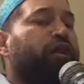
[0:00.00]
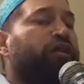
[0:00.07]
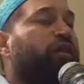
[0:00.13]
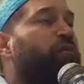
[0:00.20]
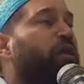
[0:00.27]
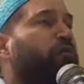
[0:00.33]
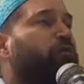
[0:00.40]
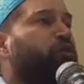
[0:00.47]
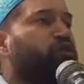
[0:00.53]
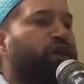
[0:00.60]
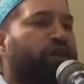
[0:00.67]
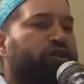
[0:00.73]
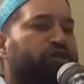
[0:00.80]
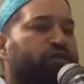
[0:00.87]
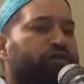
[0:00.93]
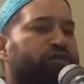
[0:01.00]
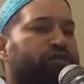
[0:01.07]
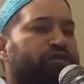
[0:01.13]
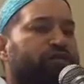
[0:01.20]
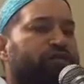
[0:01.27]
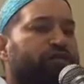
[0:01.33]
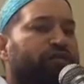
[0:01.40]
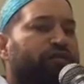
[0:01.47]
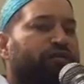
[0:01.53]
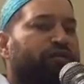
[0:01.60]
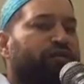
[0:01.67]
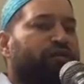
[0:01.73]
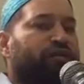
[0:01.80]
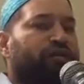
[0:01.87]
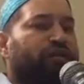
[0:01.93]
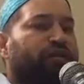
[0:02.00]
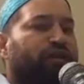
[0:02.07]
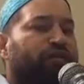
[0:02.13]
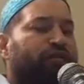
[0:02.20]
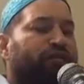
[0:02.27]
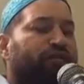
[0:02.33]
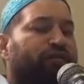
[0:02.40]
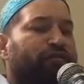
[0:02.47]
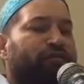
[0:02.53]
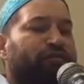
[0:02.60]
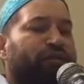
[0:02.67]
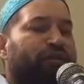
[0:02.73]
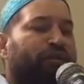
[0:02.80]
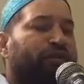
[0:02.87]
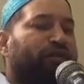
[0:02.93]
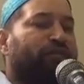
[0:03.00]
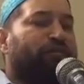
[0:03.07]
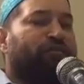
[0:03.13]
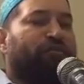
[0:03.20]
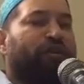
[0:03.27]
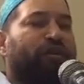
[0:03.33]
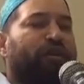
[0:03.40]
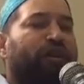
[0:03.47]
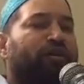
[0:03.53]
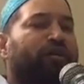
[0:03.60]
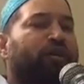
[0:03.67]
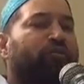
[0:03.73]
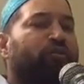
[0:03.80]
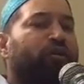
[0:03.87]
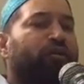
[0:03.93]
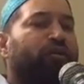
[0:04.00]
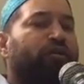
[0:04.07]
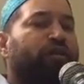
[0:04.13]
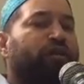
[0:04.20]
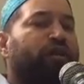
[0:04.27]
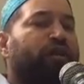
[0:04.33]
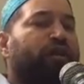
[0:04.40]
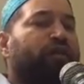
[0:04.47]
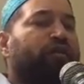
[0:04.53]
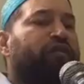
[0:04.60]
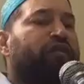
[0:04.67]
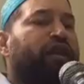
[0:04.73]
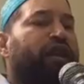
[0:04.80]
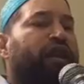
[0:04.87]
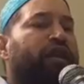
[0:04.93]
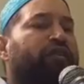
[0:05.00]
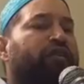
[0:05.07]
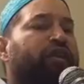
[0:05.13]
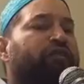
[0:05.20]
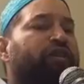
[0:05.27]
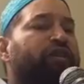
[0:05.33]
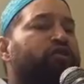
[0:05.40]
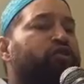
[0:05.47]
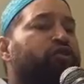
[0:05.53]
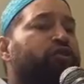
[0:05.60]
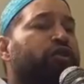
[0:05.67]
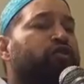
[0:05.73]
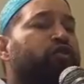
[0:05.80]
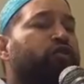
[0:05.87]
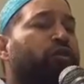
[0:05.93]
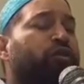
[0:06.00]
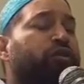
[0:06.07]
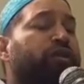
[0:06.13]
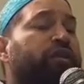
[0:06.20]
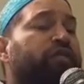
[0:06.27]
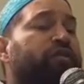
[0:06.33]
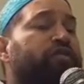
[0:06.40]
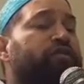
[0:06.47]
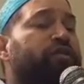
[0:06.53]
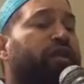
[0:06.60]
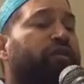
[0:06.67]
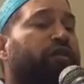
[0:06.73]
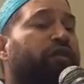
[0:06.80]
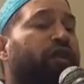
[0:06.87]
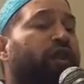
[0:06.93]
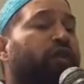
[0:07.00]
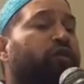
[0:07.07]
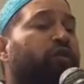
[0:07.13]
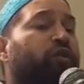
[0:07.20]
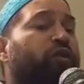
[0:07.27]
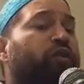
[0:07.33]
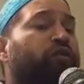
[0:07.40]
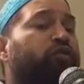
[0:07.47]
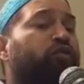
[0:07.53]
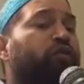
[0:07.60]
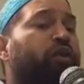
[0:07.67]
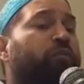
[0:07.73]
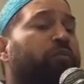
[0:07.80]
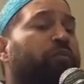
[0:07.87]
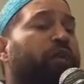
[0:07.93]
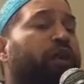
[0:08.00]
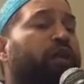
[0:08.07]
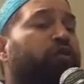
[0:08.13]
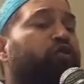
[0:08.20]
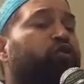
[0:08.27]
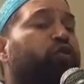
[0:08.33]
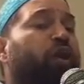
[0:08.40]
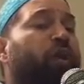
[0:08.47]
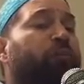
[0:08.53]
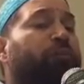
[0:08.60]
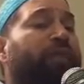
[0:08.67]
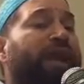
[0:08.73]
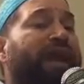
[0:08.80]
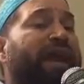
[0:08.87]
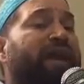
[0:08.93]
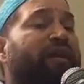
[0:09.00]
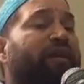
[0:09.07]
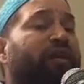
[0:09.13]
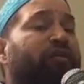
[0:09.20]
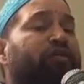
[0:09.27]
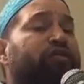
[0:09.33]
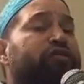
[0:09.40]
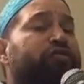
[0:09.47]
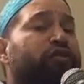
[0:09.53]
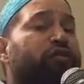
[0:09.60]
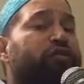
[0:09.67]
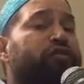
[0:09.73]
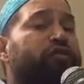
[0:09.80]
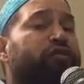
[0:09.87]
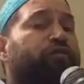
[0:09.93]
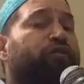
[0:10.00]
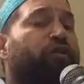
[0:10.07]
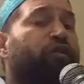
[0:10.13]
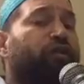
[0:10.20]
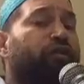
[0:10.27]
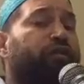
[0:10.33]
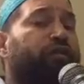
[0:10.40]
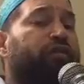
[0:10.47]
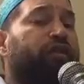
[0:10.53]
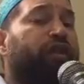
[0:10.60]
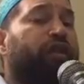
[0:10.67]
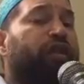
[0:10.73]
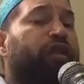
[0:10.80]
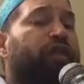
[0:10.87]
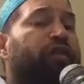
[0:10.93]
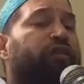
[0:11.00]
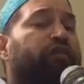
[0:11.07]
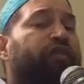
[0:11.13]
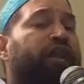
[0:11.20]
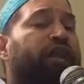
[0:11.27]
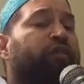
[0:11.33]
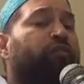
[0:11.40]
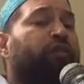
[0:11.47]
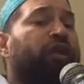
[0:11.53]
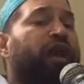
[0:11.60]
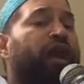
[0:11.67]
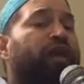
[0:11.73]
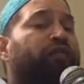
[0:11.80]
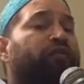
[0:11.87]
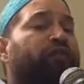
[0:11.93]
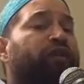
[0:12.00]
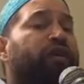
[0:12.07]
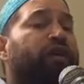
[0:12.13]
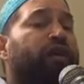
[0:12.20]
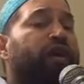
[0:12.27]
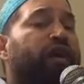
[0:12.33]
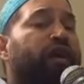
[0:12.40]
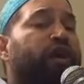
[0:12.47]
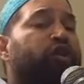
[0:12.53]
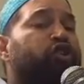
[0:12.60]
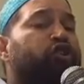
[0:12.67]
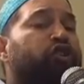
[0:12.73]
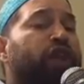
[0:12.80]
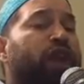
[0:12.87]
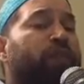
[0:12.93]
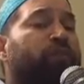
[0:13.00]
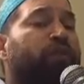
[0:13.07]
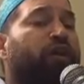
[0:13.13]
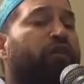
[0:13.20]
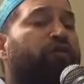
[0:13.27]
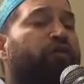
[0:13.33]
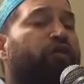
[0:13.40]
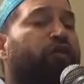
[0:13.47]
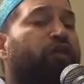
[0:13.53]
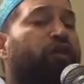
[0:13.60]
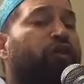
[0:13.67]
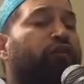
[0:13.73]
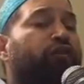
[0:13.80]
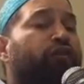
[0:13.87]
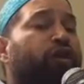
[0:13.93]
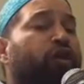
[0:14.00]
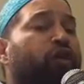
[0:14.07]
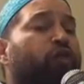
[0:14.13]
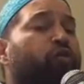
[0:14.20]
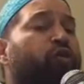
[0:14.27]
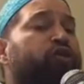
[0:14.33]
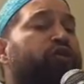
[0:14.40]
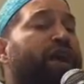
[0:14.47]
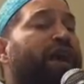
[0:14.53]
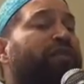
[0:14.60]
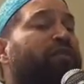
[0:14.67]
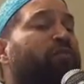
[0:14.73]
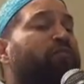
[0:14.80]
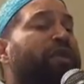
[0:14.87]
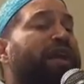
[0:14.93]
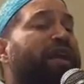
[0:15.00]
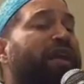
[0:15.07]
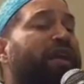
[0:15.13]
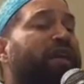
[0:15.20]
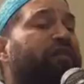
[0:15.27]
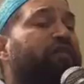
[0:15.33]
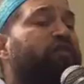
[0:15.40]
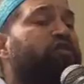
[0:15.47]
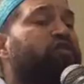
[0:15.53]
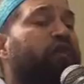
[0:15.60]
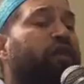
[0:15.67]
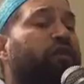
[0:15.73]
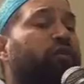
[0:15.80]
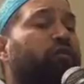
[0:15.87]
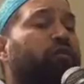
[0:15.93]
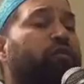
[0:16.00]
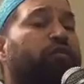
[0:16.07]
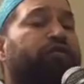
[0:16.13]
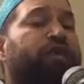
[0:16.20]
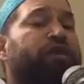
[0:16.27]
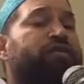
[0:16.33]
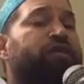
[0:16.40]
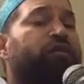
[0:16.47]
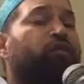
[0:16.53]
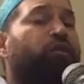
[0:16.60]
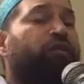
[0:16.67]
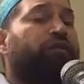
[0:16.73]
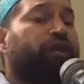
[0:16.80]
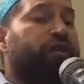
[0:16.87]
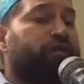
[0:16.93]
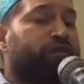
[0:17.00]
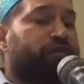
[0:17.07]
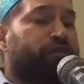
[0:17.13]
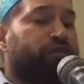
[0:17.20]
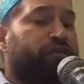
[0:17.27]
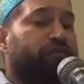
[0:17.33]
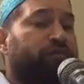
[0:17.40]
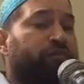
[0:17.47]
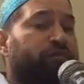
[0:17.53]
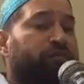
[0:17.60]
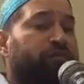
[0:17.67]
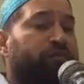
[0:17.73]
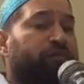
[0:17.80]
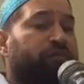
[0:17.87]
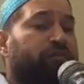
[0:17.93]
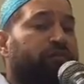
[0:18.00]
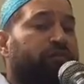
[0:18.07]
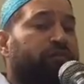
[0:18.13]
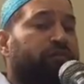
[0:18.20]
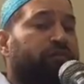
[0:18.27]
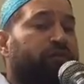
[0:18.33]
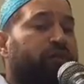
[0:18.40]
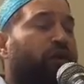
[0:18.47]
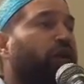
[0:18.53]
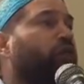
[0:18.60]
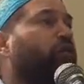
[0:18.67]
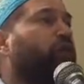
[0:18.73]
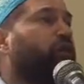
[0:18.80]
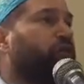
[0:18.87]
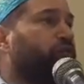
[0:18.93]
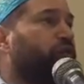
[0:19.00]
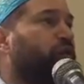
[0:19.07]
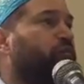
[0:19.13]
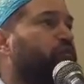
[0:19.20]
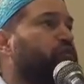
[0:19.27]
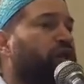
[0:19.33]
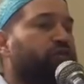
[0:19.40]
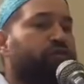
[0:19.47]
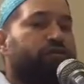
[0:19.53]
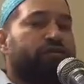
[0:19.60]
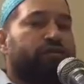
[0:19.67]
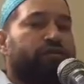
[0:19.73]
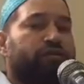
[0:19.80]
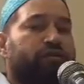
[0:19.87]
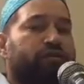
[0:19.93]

make projections on the computer, and then they show that this tunnel, according to a plane on the surface of the earth, then will have a shape of a curve, which at the beginning this tunnel will be facing northeast, according to their projections.